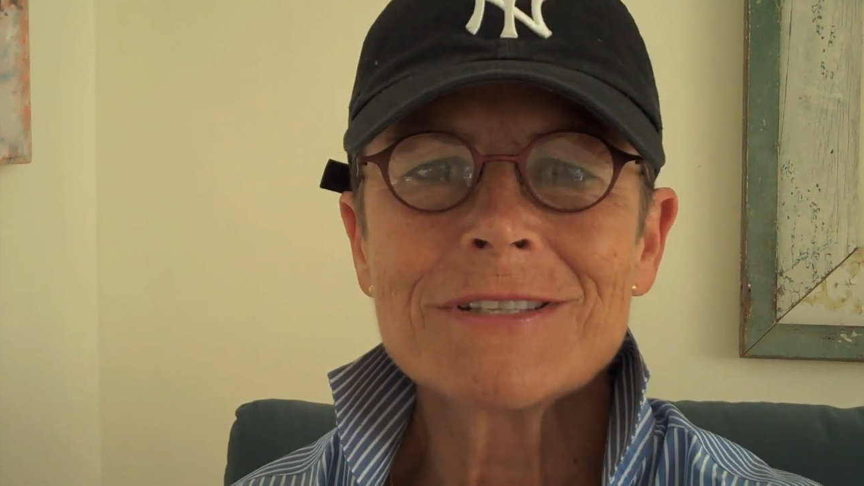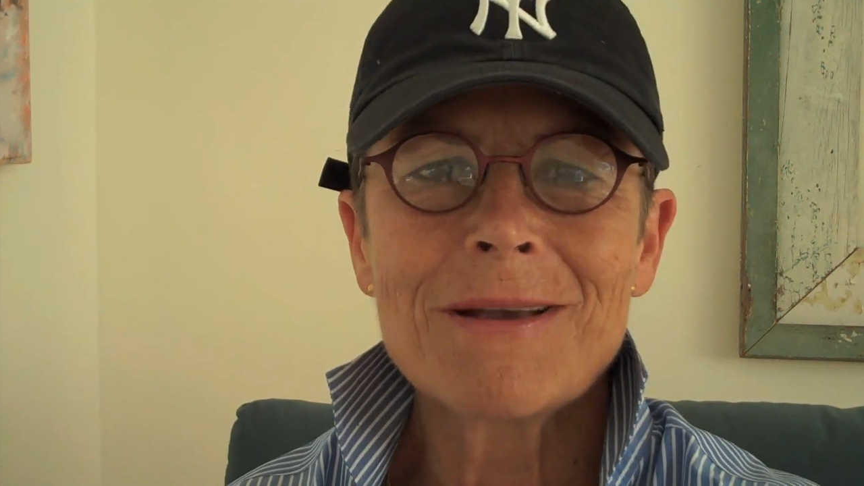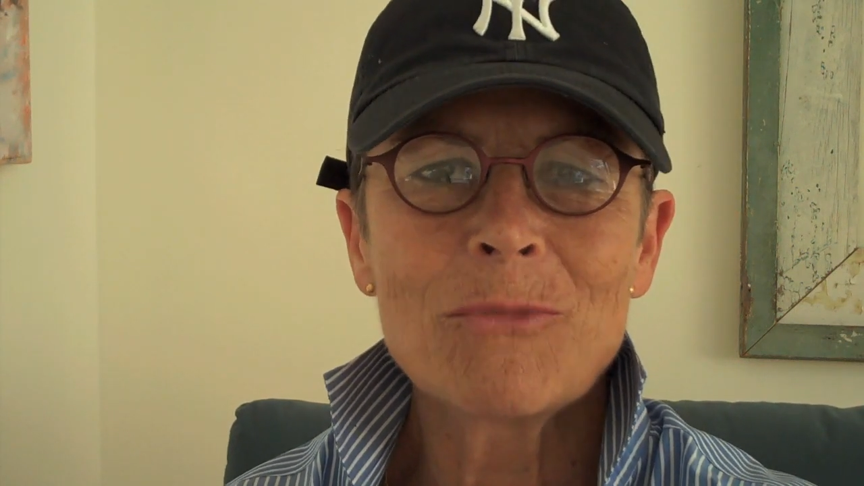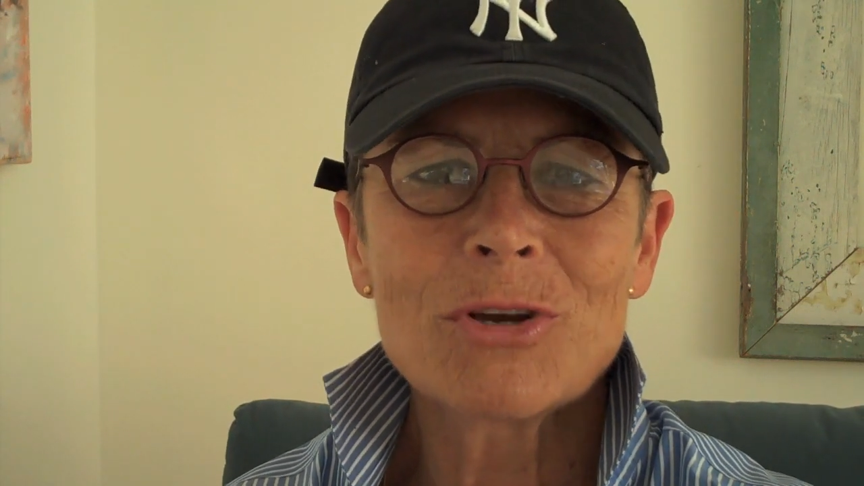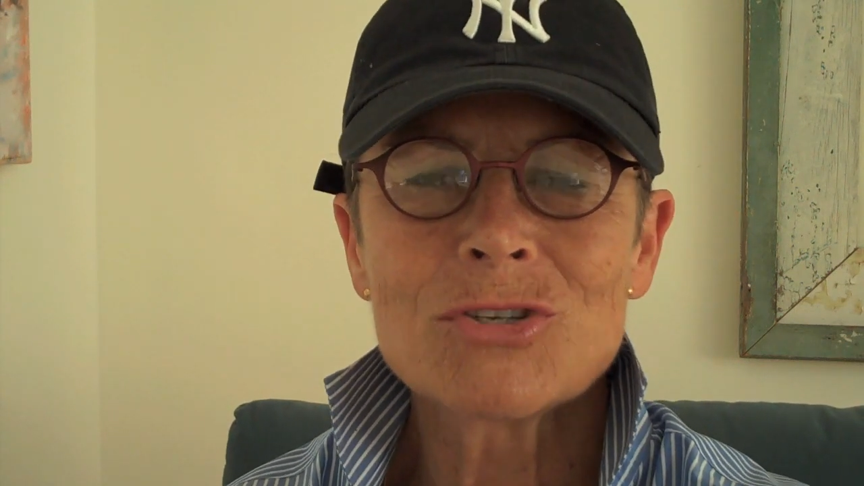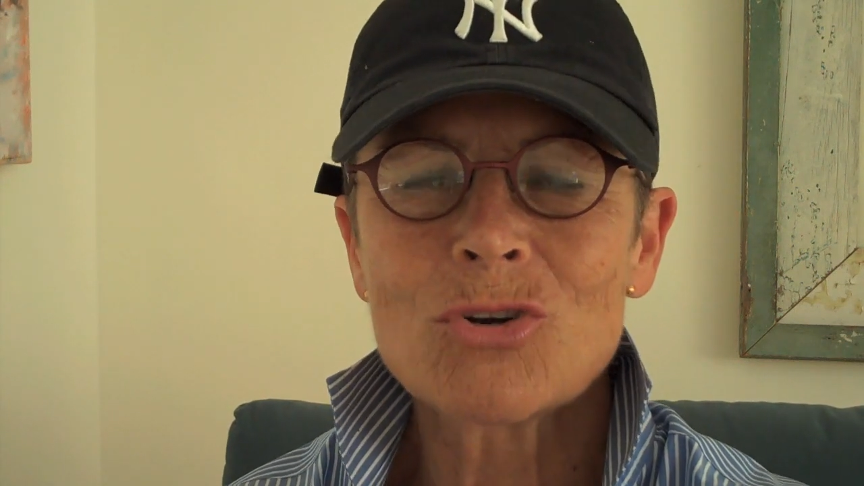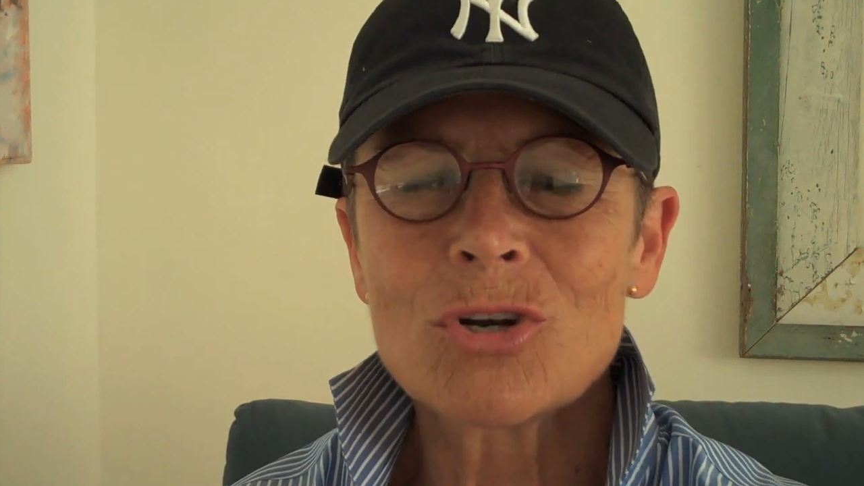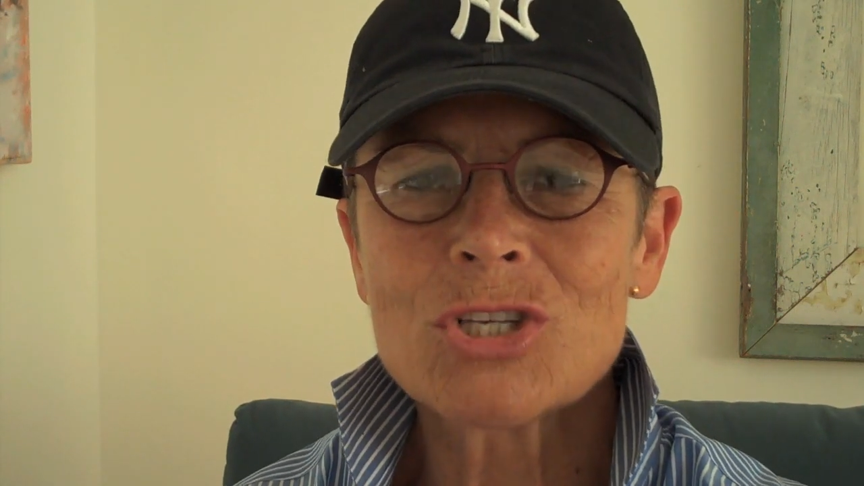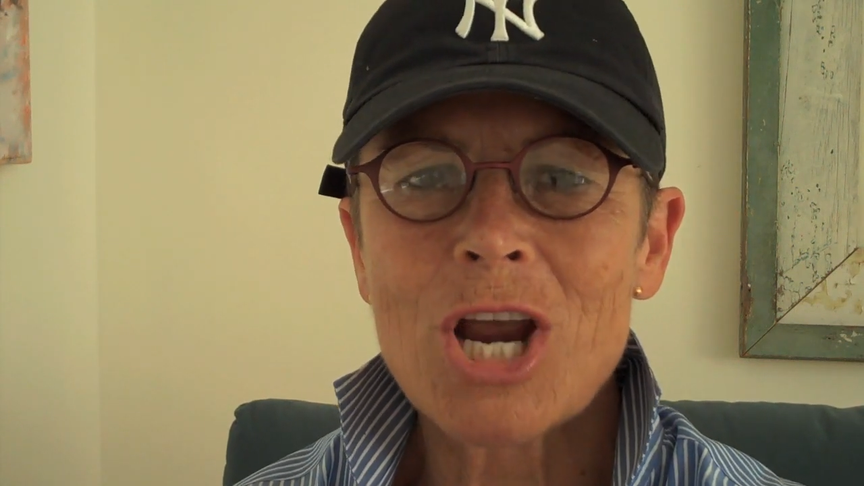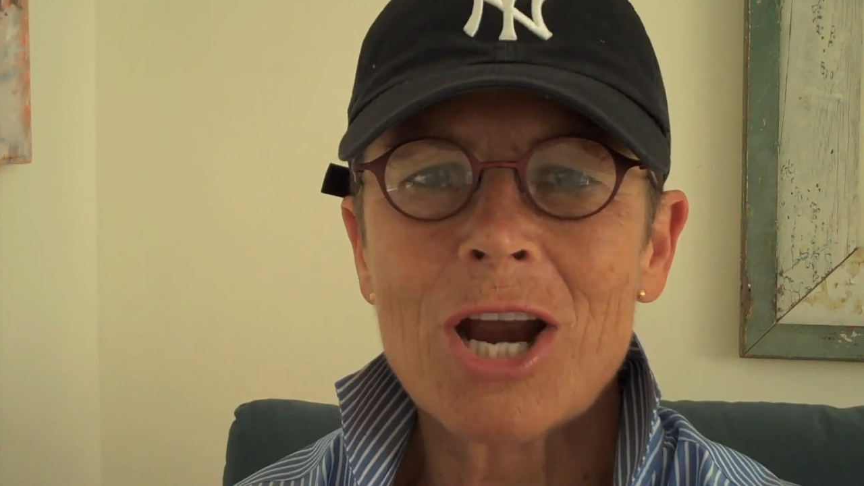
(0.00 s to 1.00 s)
somewhere
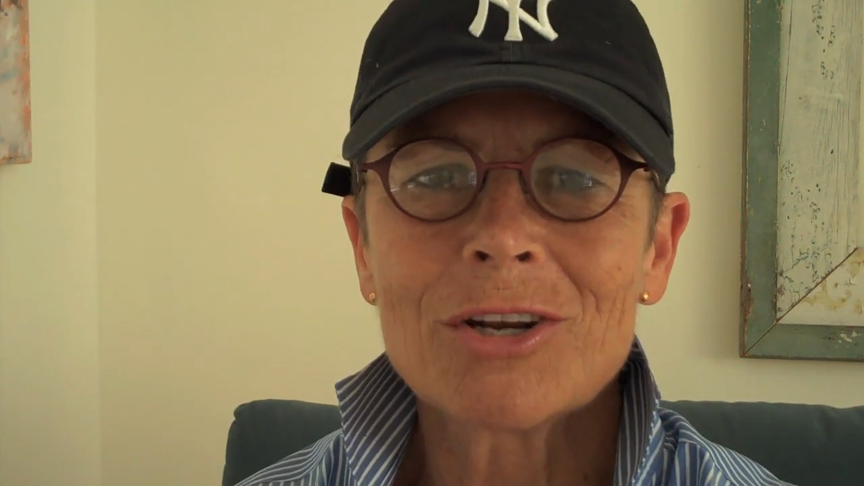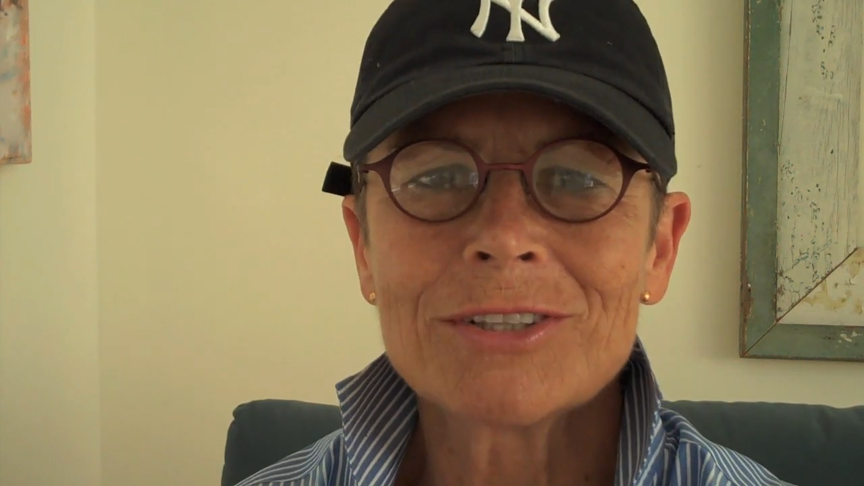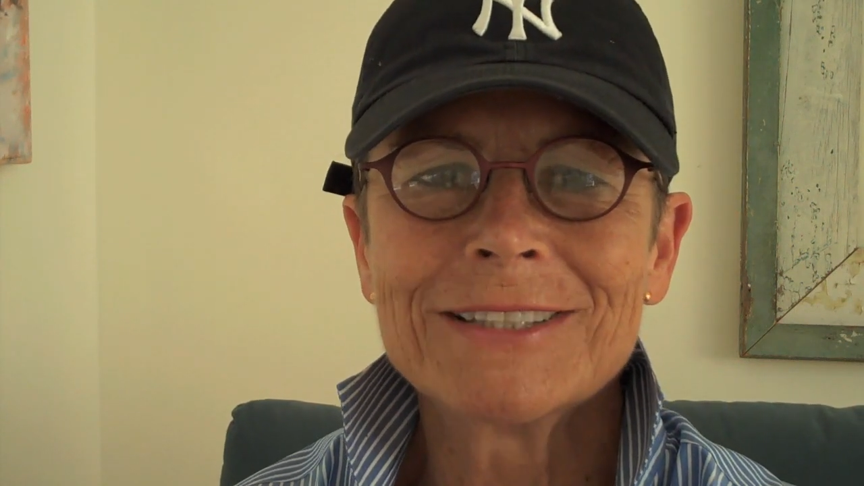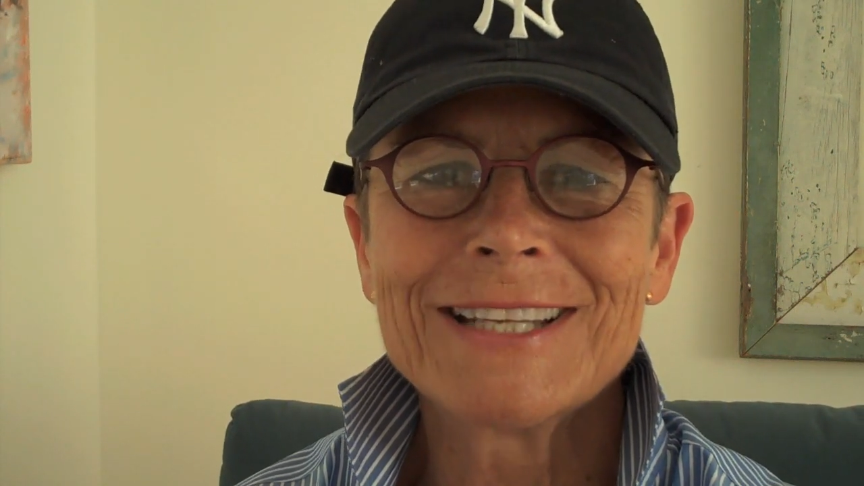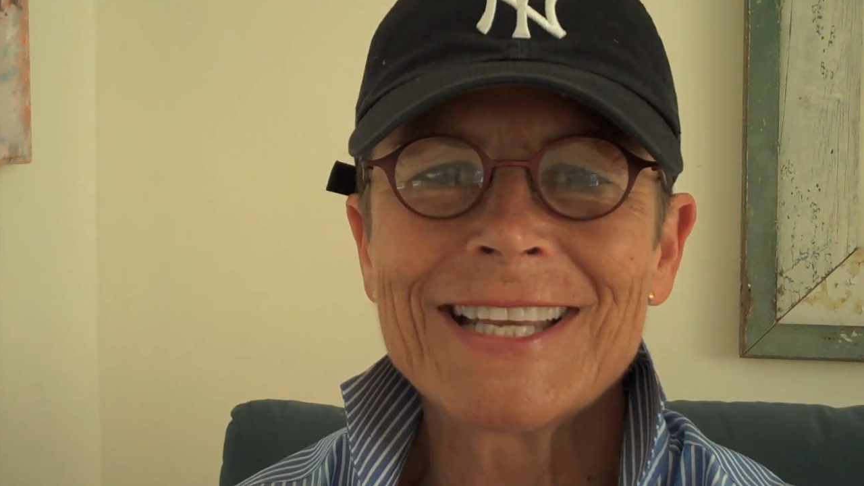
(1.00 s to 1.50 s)
George Carlin